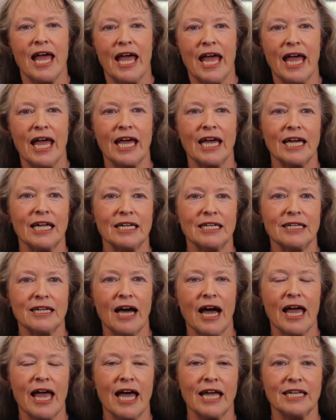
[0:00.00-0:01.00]
And
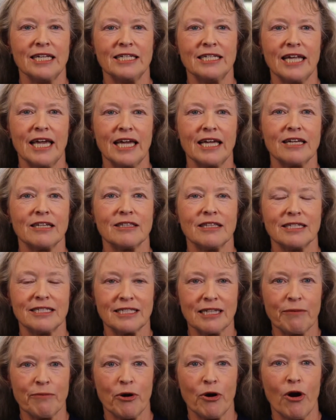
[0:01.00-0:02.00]
I had to take the
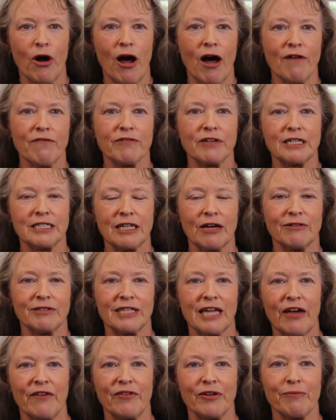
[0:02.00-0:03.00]
summer off because I
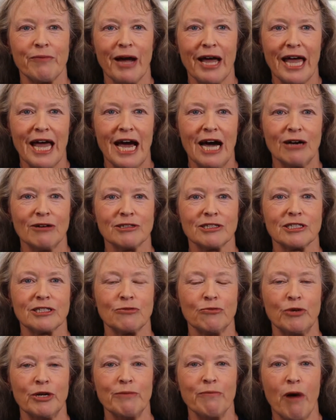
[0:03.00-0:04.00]
was having my
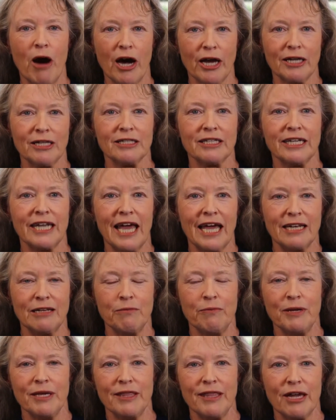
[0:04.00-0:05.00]
house remodeled and had
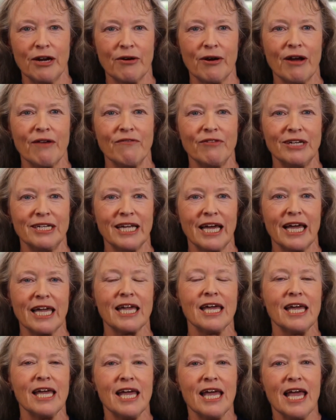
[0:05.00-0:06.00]
to be there every
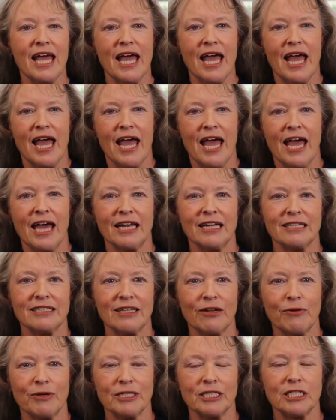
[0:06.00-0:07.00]
day. And as
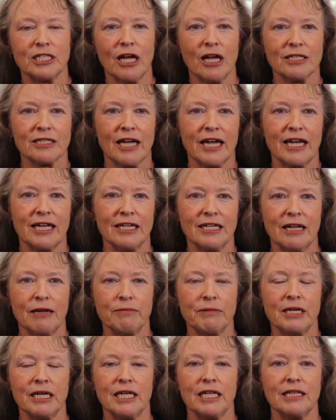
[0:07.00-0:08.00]
a result, I ended
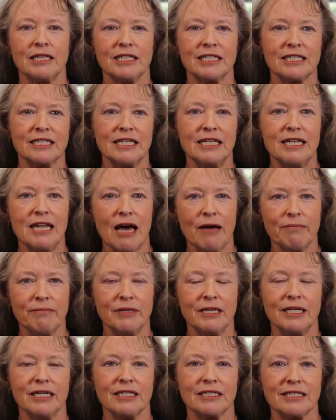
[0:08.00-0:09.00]
up getting this
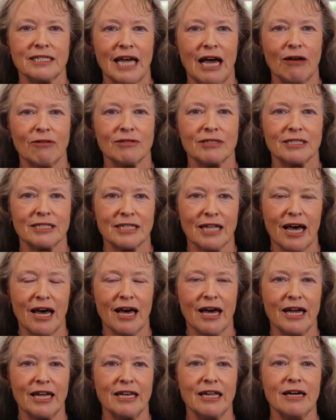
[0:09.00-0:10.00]
numbness
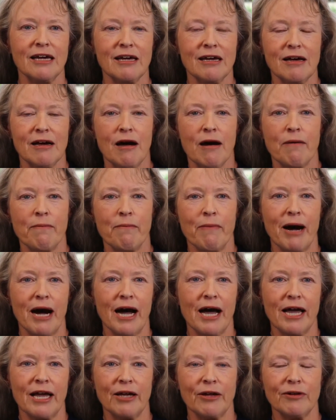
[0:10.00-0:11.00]
outside
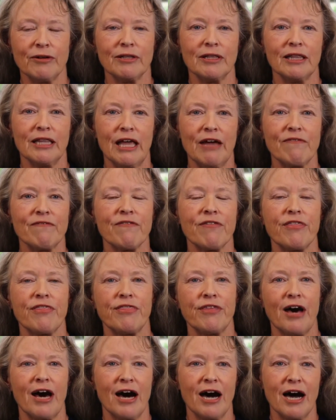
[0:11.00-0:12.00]
my left
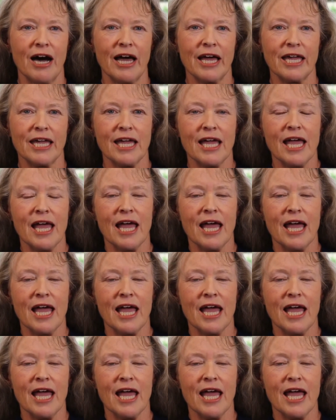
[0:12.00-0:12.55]
thigh,